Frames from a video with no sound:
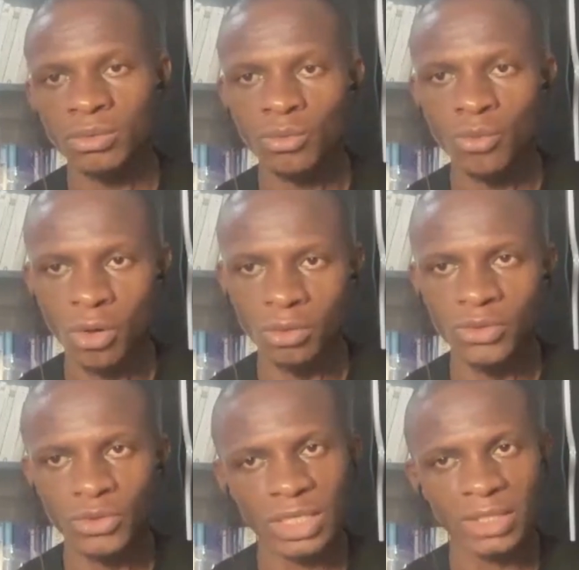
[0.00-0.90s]
one,
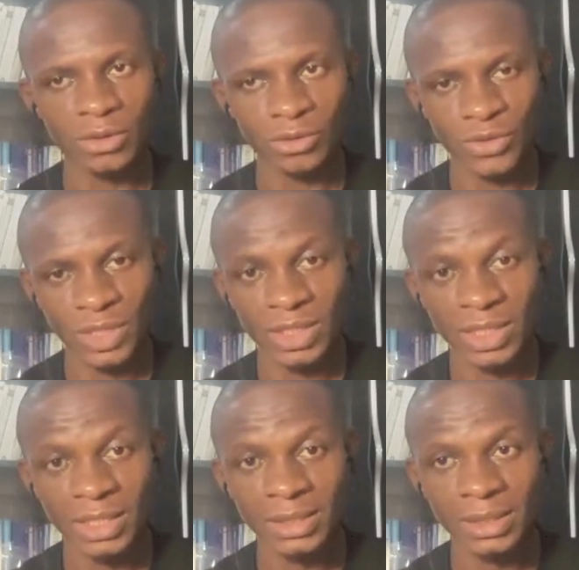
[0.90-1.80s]
so that your users
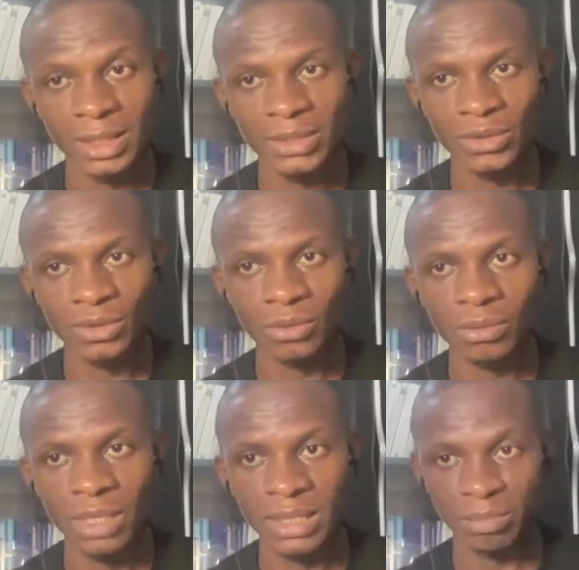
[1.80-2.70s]
can start to
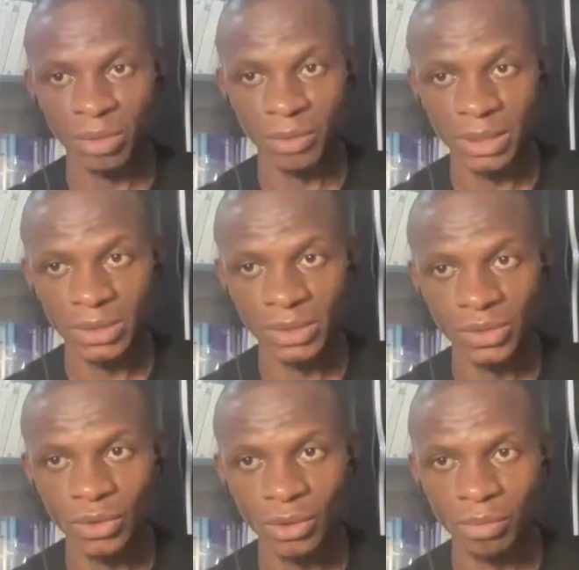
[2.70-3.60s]

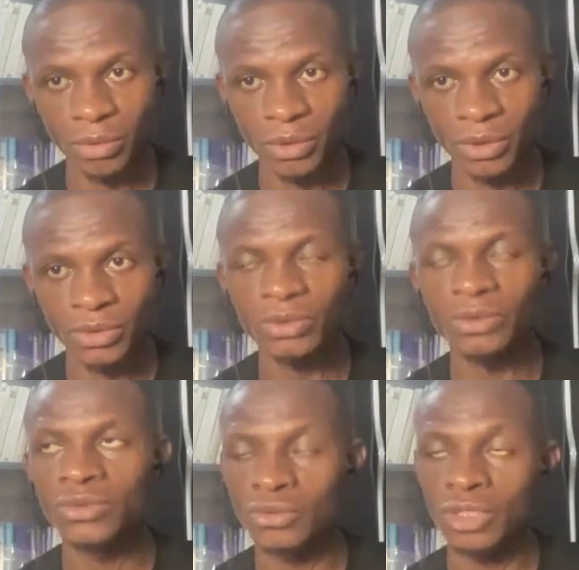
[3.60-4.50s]
experience your products
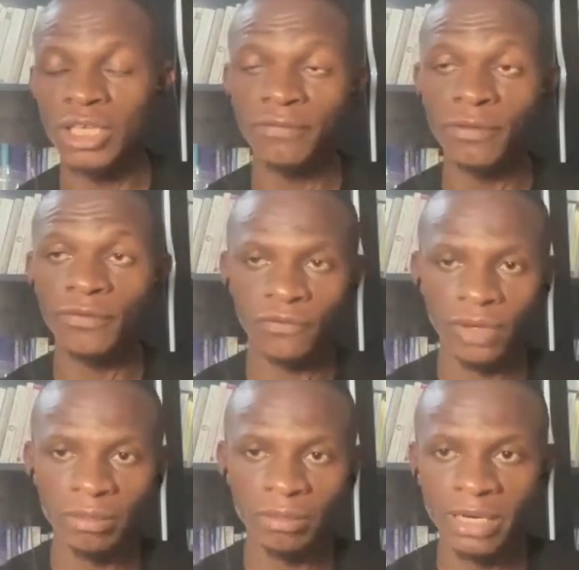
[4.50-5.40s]
to give you
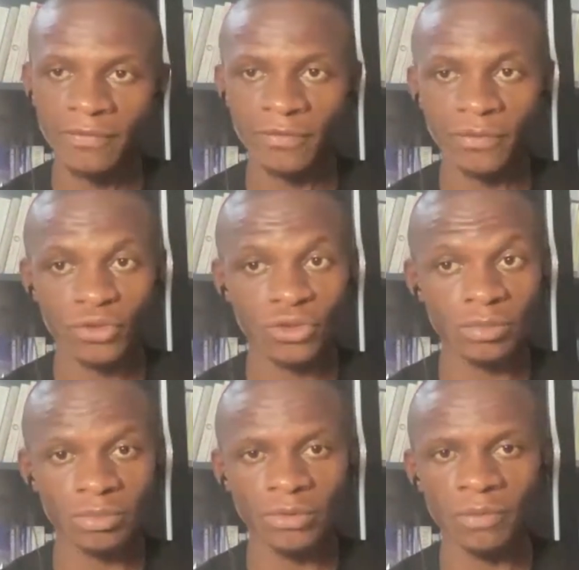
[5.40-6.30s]
feedback for future
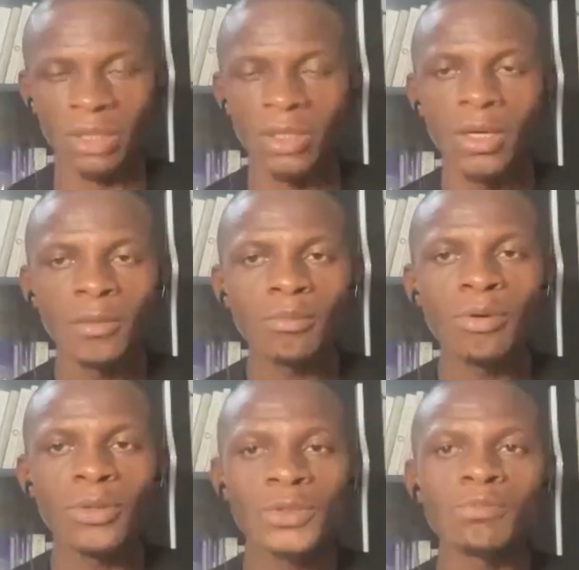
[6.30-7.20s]
improvement,
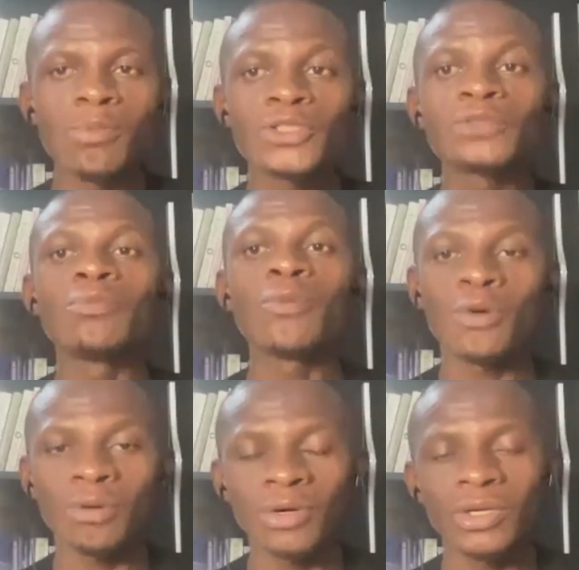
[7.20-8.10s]
but much
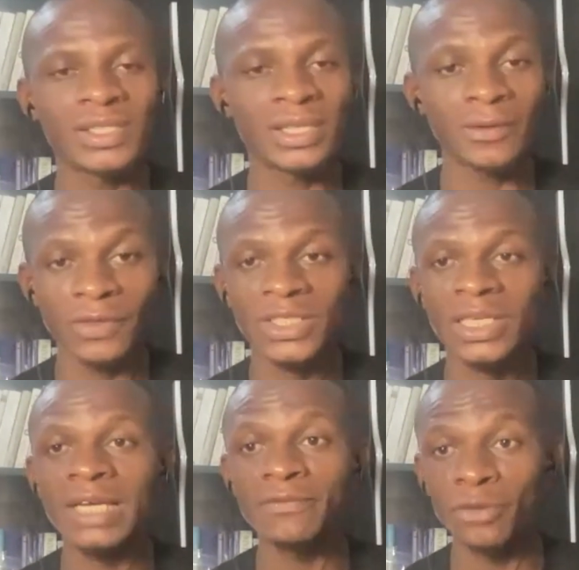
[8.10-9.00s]
more on a selfish
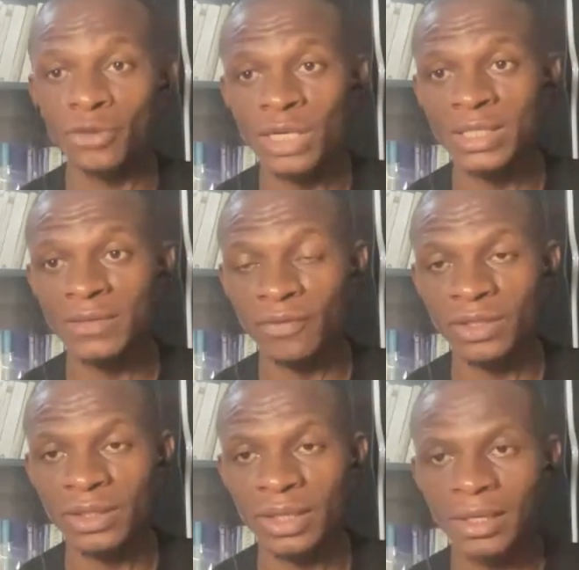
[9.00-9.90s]
side for you as a
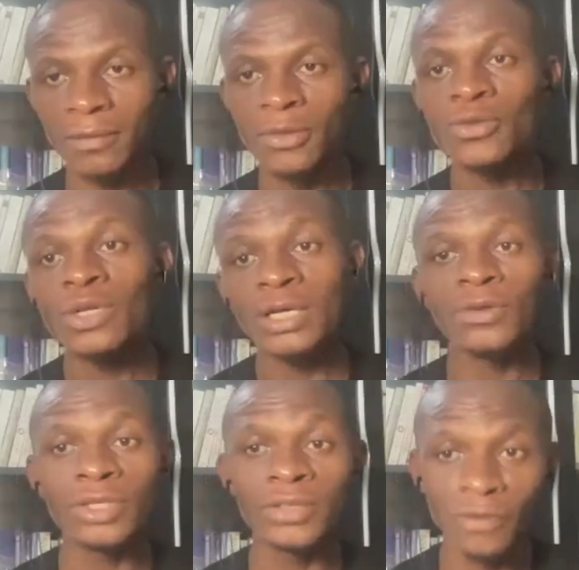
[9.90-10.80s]
fintech, so that you
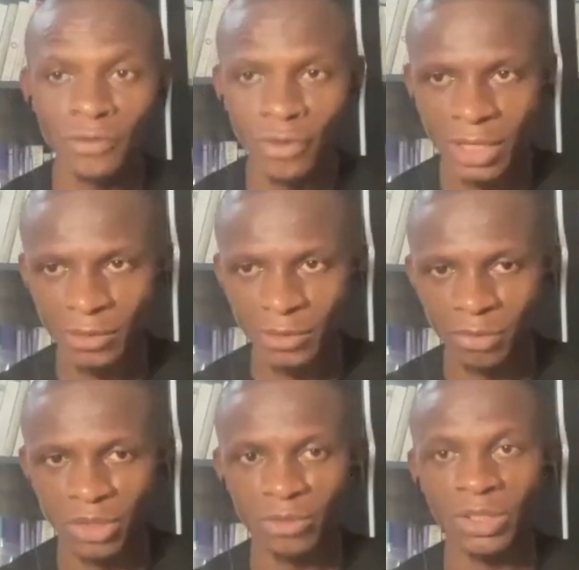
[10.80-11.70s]
don't even run out of
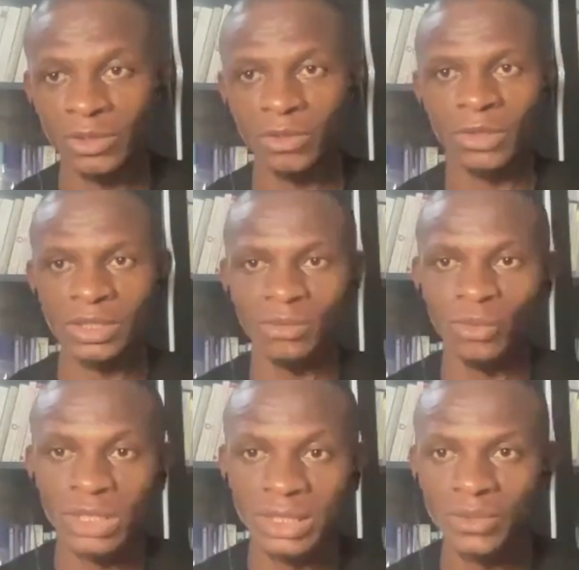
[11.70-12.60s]
money when you're
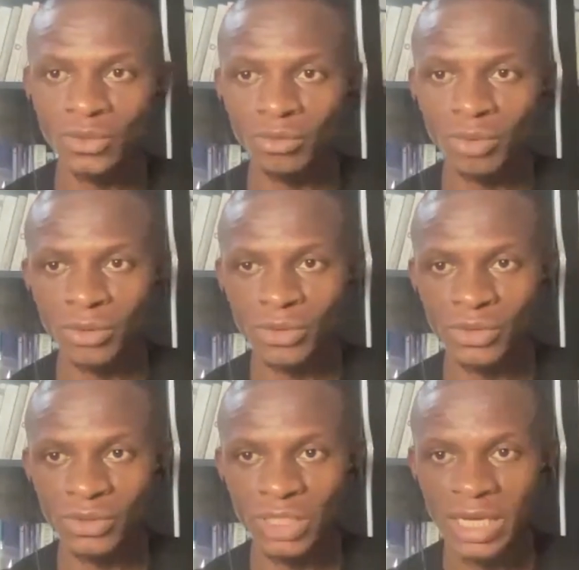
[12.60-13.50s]
waiting to build
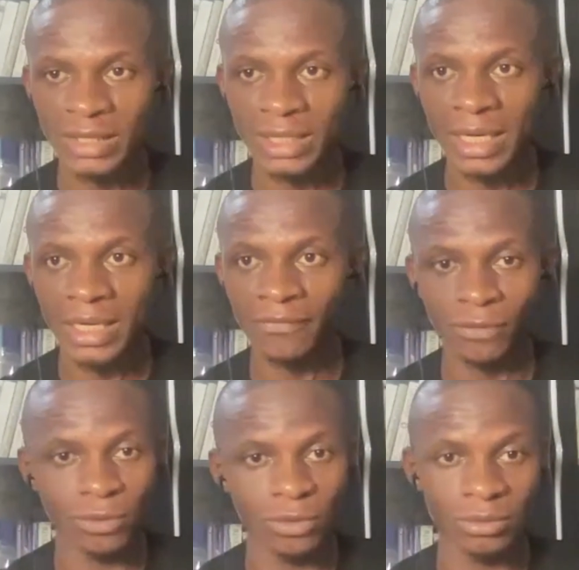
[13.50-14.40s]
the entire
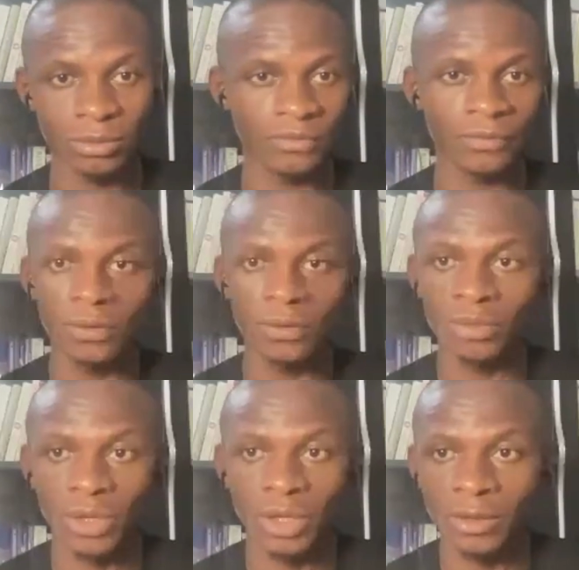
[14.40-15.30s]
full
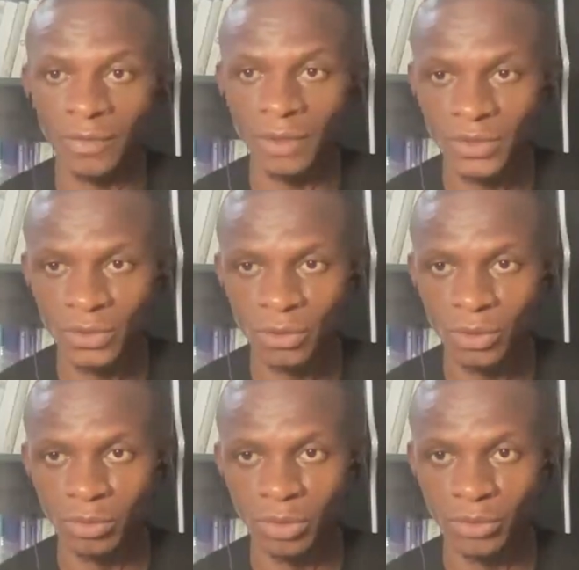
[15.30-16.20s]
bouquet of things you
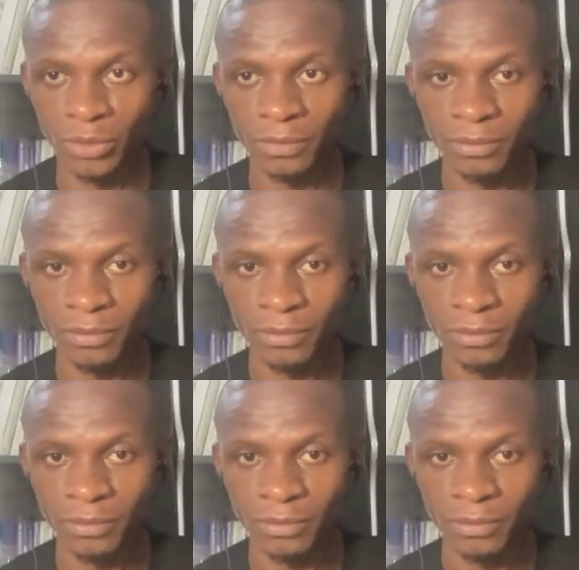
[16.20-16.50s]
want to build.